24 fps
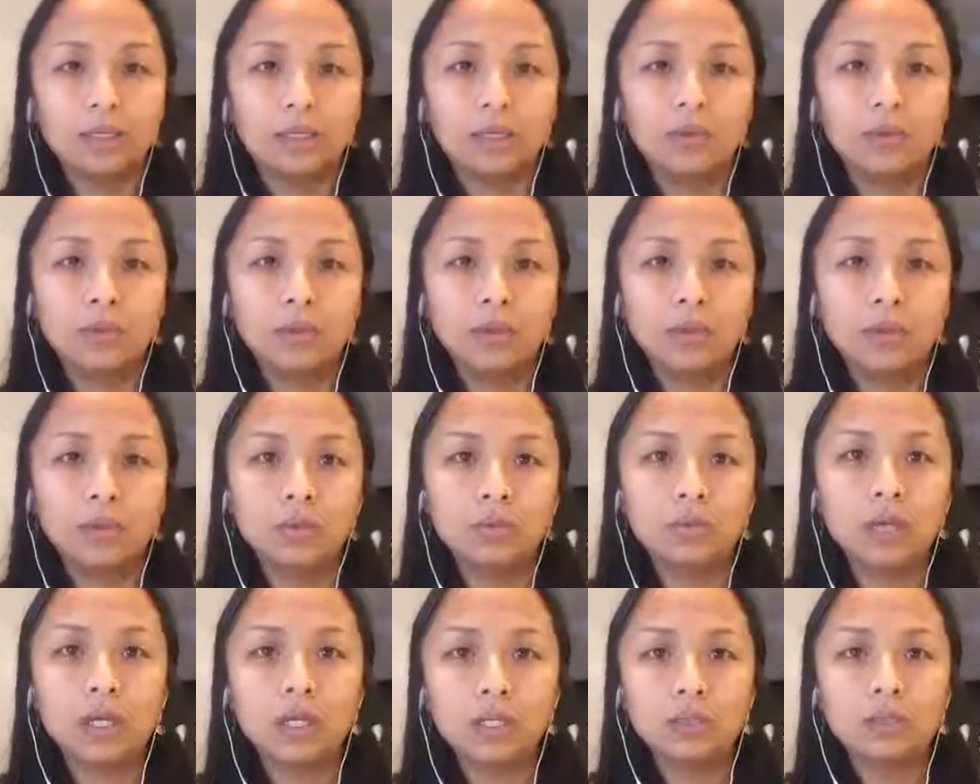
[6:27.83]

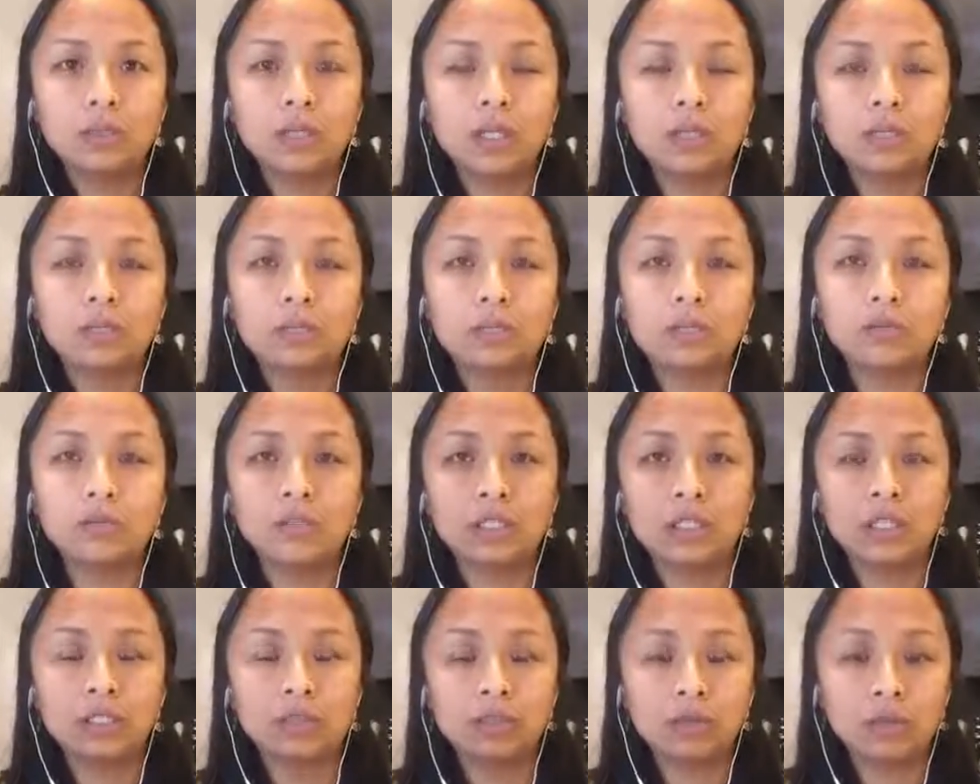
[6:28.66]
What you try to do
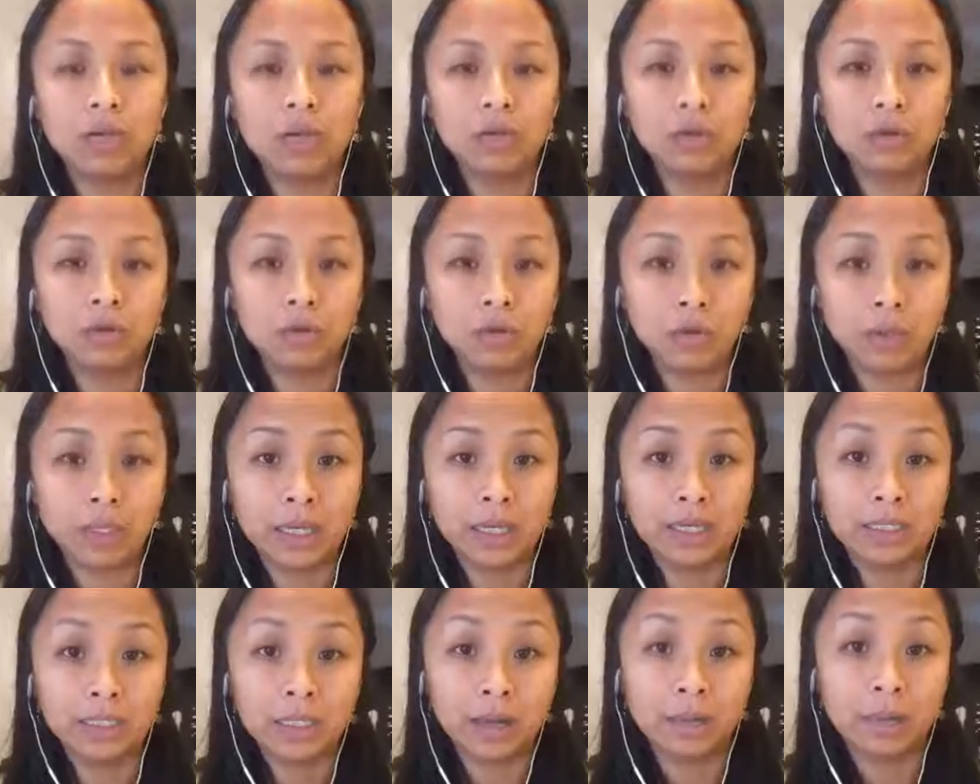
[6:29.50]
is you try to
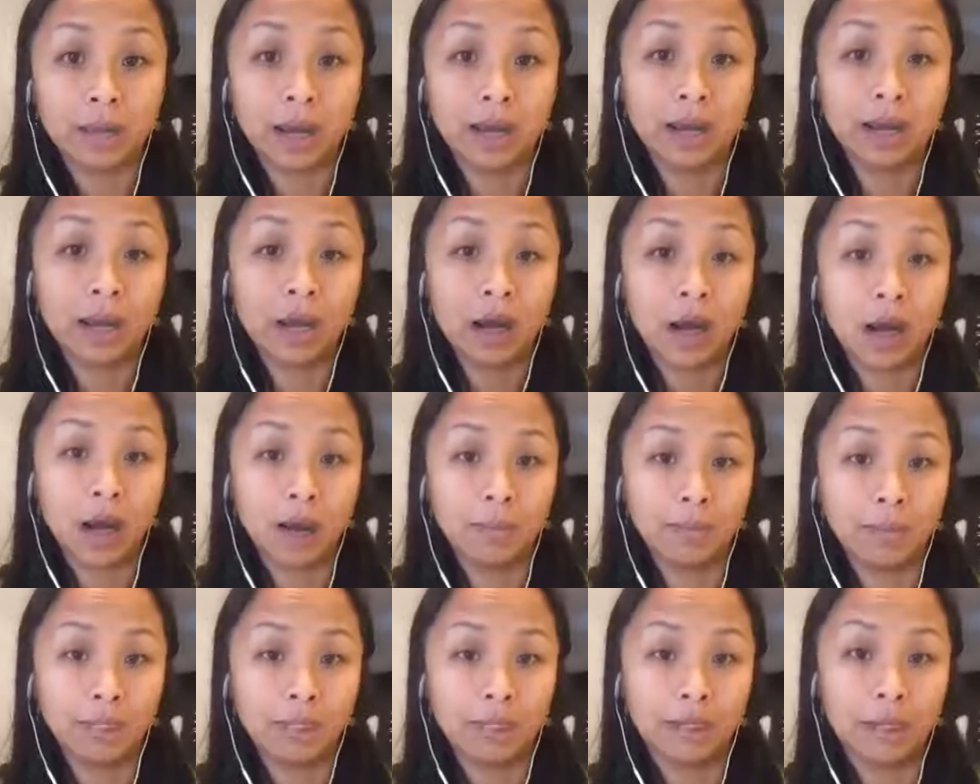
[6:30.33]
create some kind of
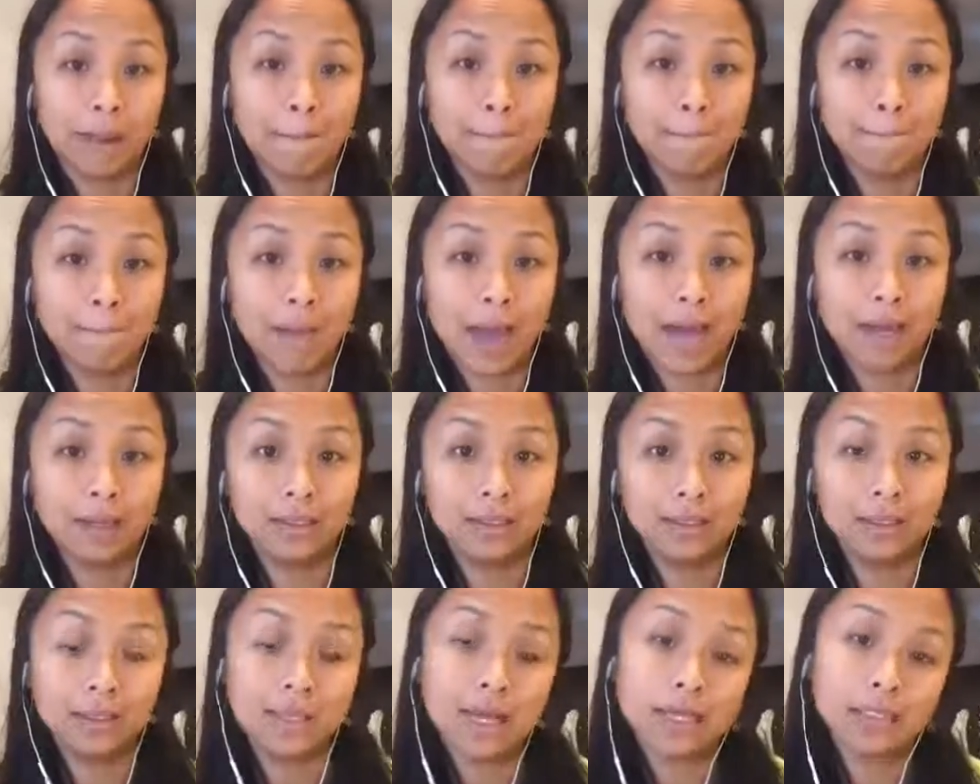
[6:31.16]
harmony and
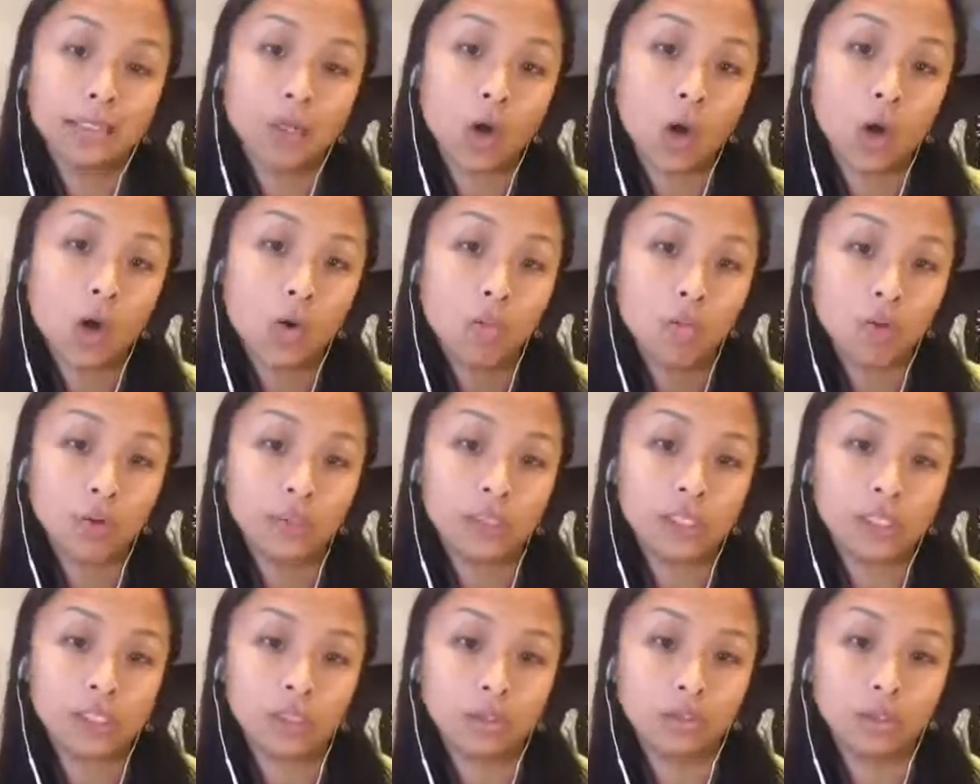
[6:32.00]
balance that's
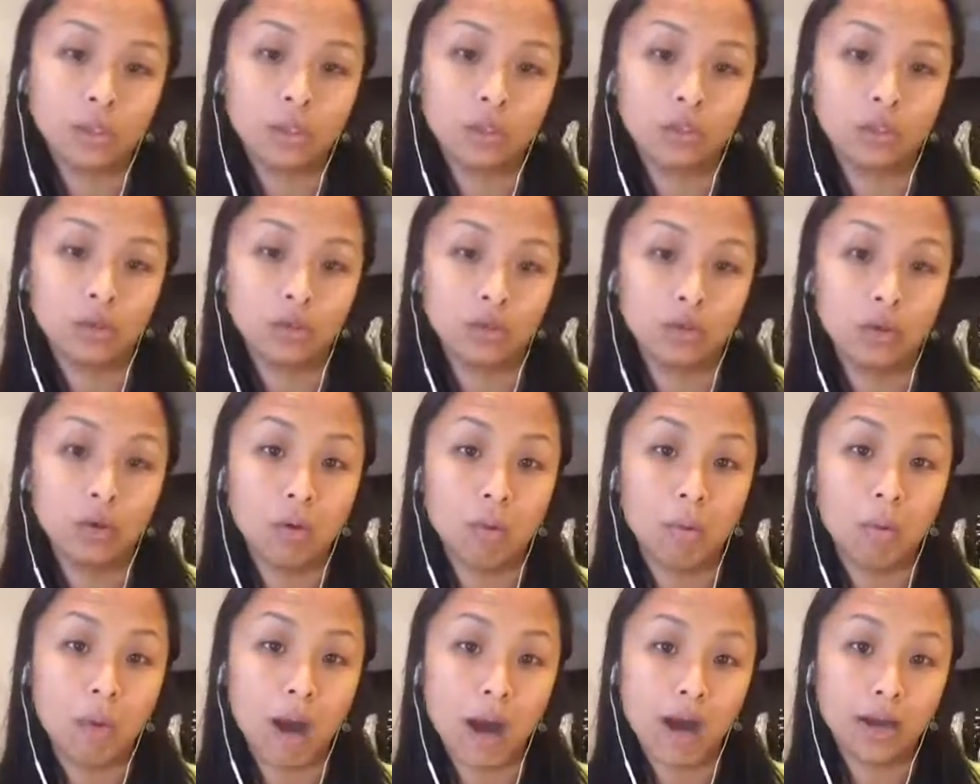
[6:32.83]
almost similar to
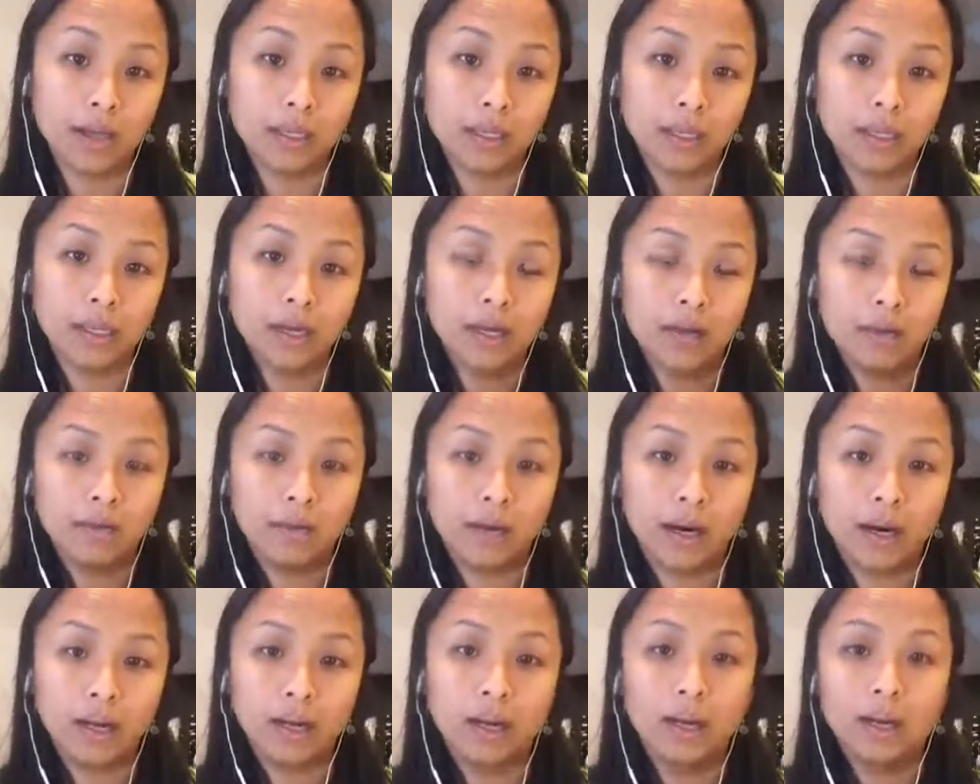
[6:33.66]
your body,
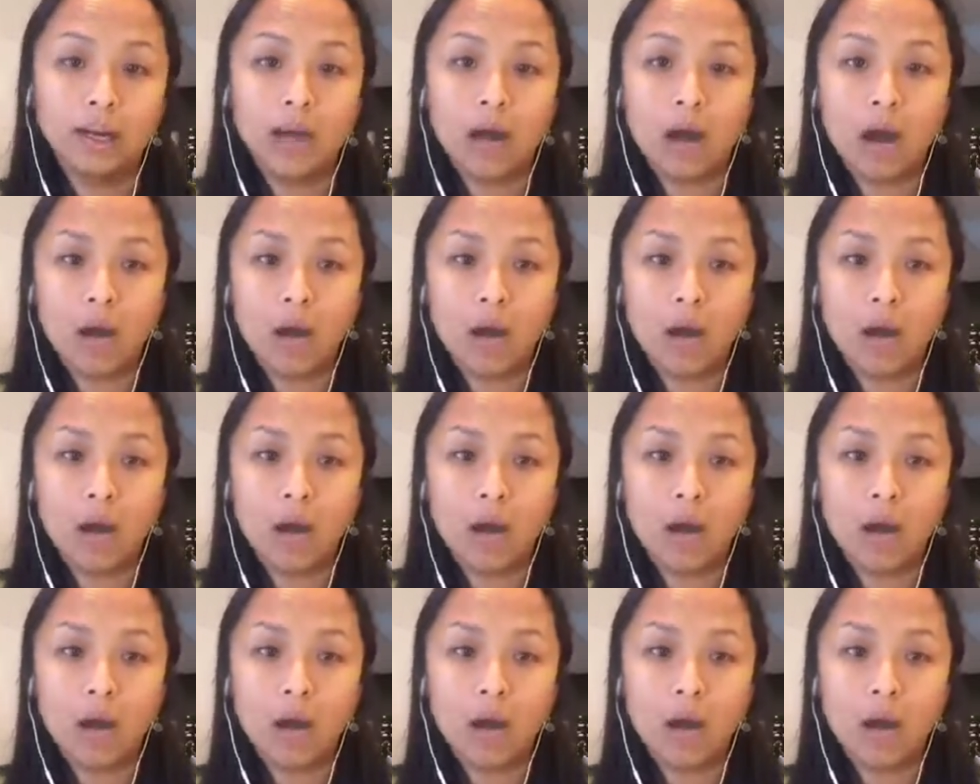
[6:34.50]
right?